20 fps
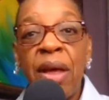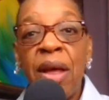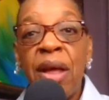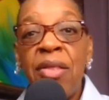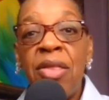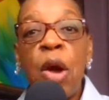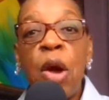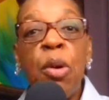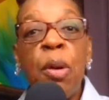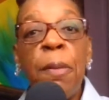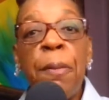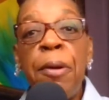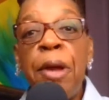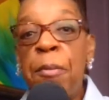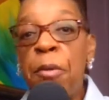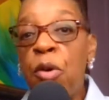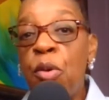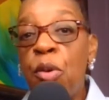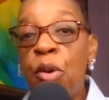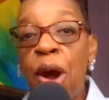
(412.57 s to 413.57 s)
There were
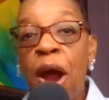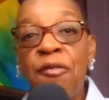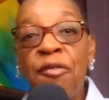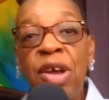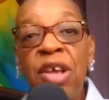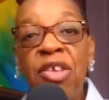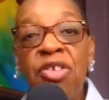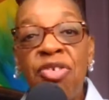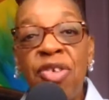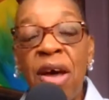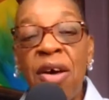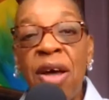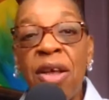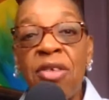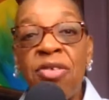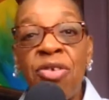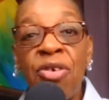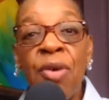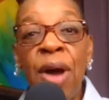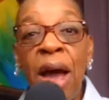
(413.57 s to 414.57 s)
people who I reached out
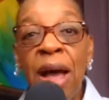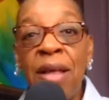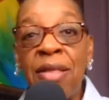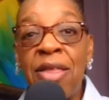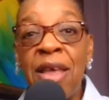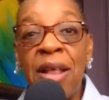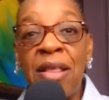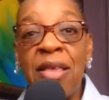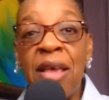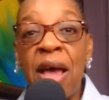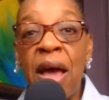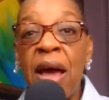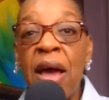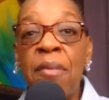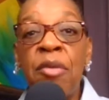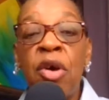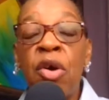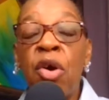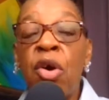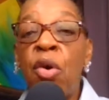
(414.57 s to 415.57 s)
to at that
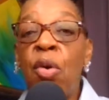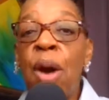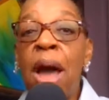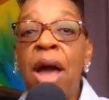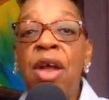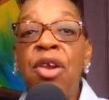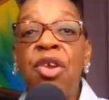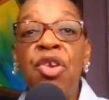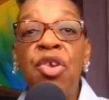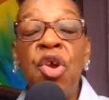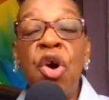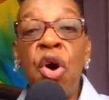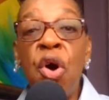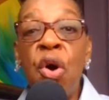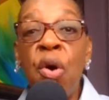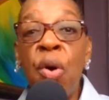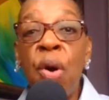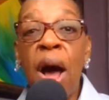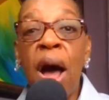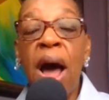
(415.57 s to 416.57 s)
time who had
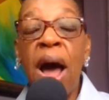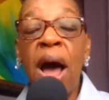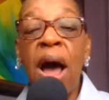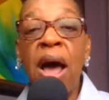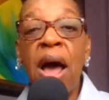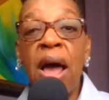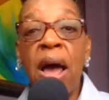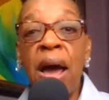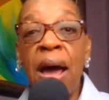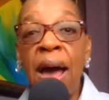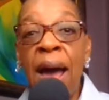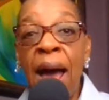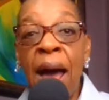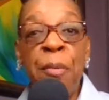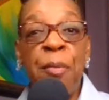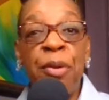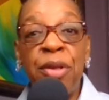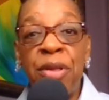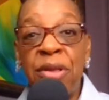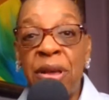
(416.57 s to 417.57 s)
no
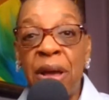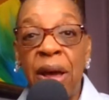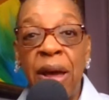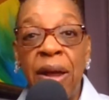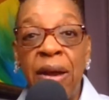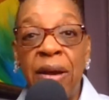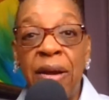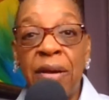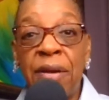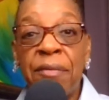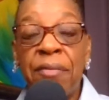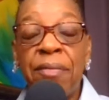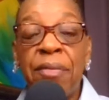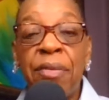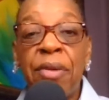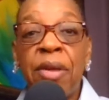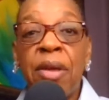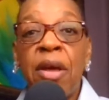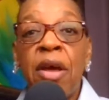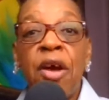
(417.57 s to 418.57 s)
appetite
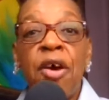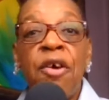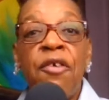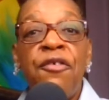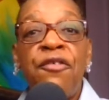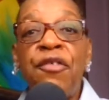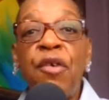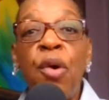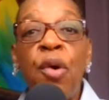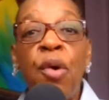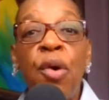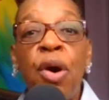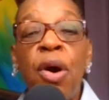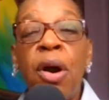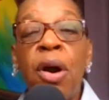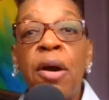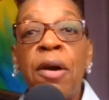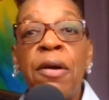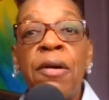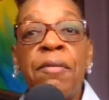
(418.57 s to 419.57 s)

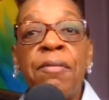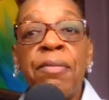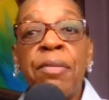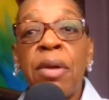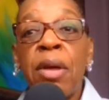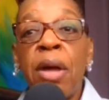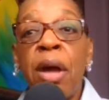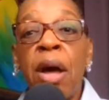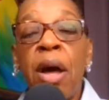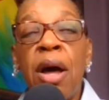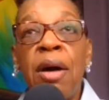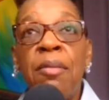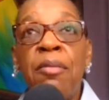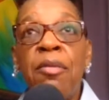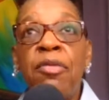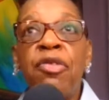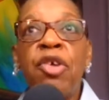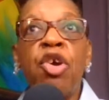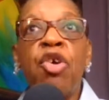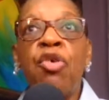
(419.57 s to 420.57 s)
for
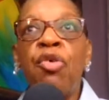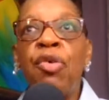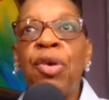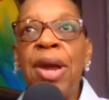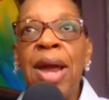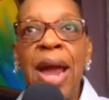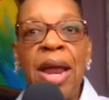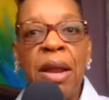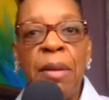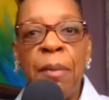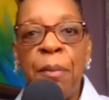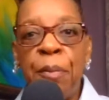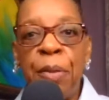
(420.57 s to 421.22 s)
the creative